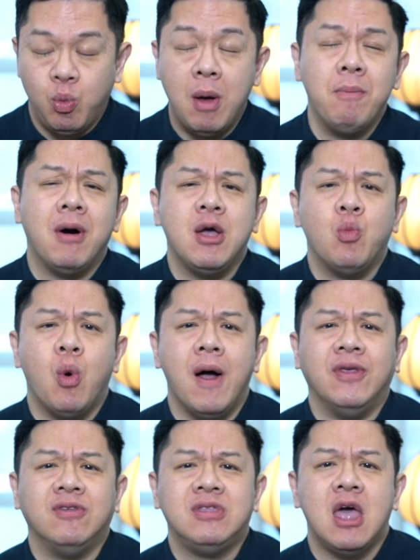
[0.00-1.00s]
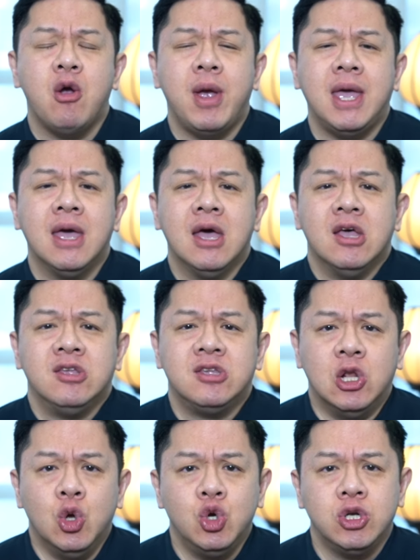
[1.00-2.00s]
One by one, is there a
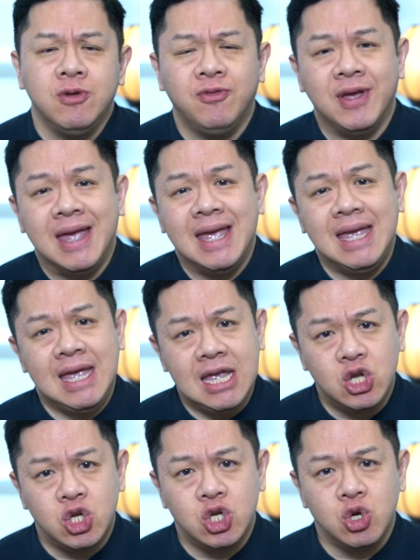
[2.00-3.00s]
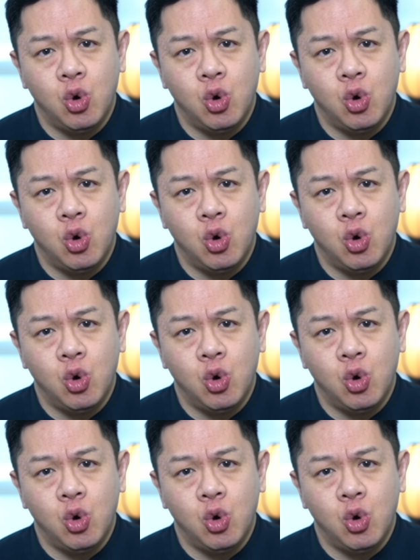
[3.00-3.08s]
solution for each,